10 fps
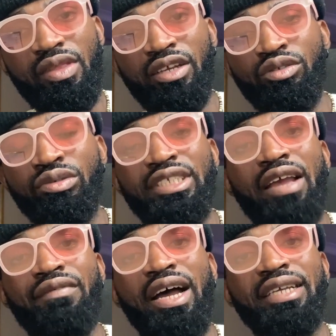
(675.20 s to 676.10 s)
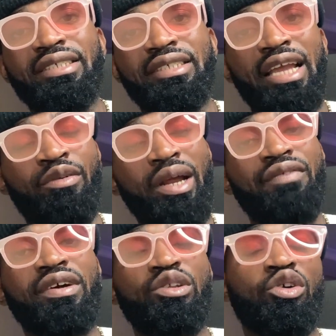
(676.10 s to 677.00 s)
to serve as a
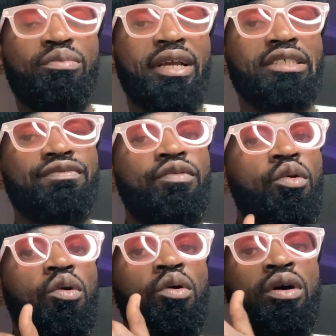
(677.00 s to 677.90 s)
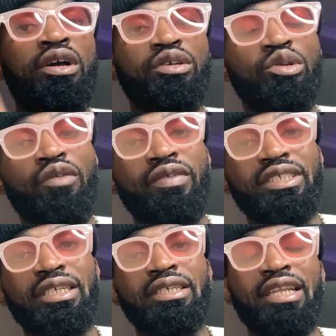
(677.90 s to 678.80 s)
relevant document for your
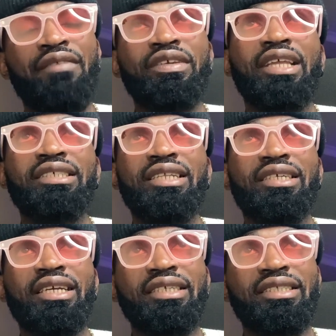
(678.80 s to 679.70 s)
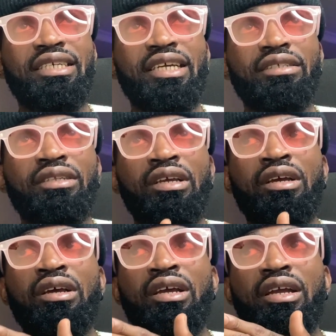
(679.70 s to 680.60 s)
visit. The invitation letter is needed
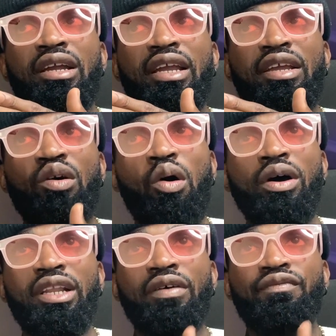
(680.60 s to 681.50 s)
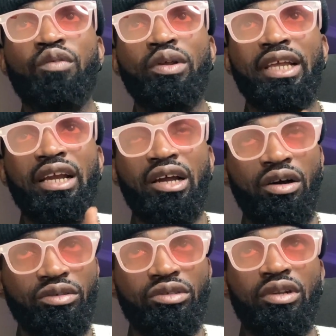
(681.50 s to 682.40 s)
in order for the
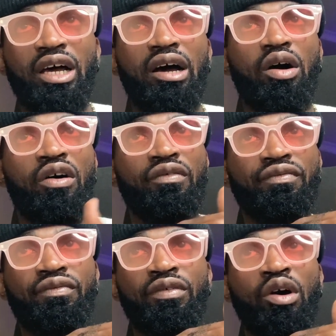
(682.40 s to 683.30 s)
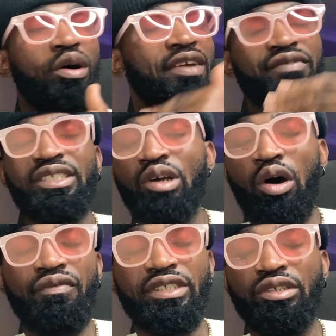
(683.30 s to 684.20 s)
consular or the visa
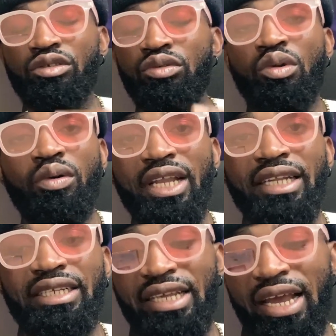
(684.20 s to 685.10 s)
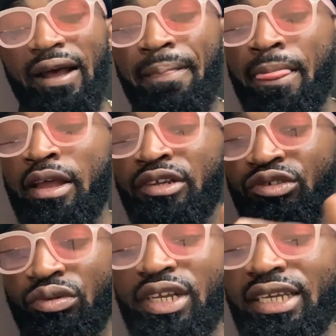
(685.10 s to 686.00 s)
officer to know that, yeah,
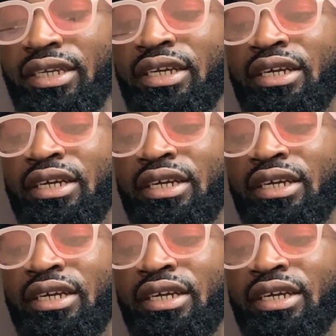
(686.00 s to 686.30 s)
truly